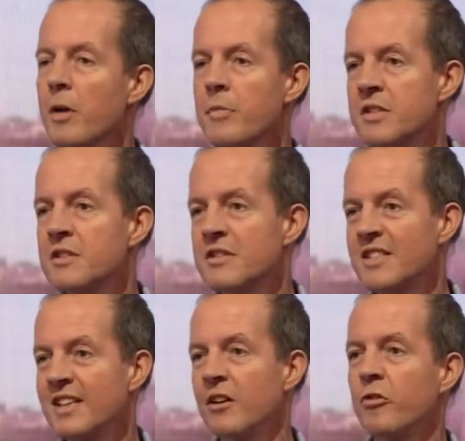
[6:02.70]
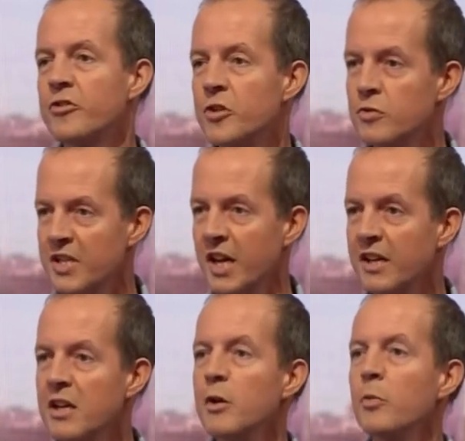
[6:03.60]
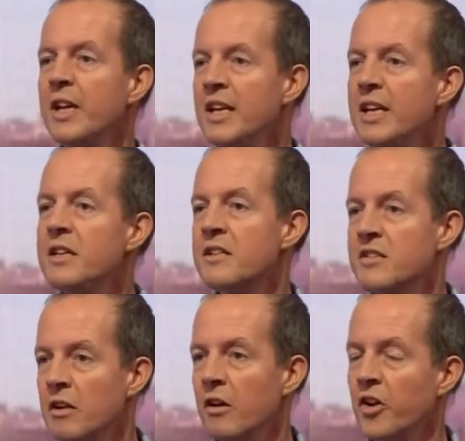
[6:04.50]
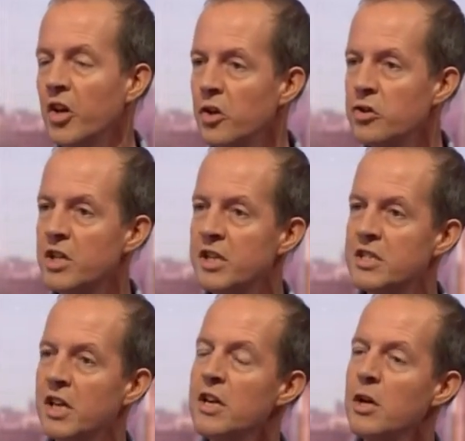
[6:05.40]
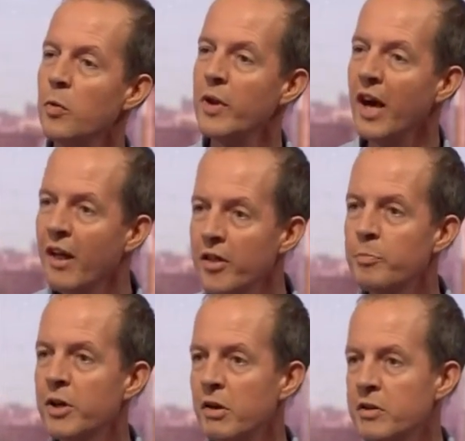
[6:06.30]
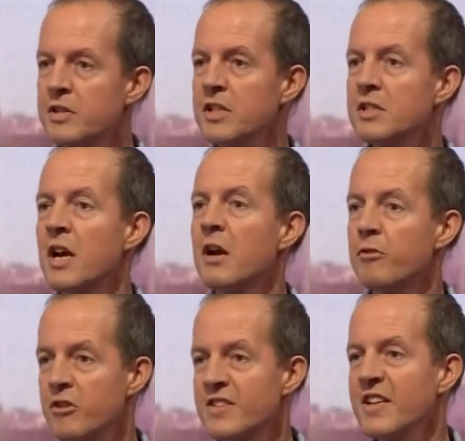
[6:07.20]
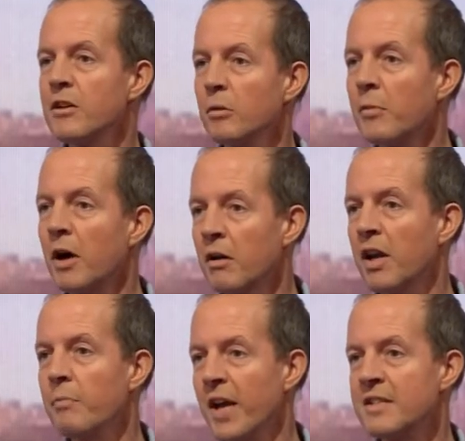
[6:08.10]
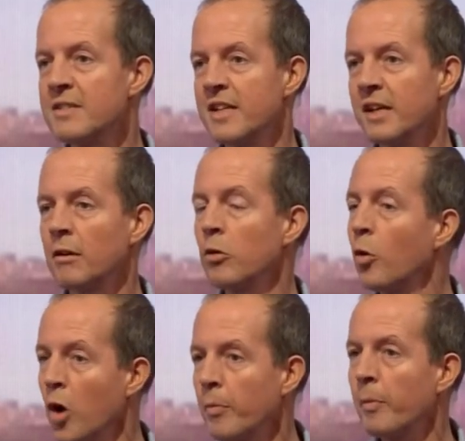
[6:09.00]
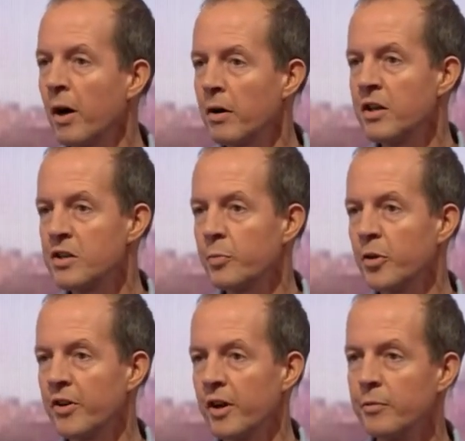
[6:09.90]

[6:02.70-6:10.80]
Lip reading: Prime Minister's deal on Tuesday, we need to start negotiating with other parties for a single market-based deal called Common Market 2.0.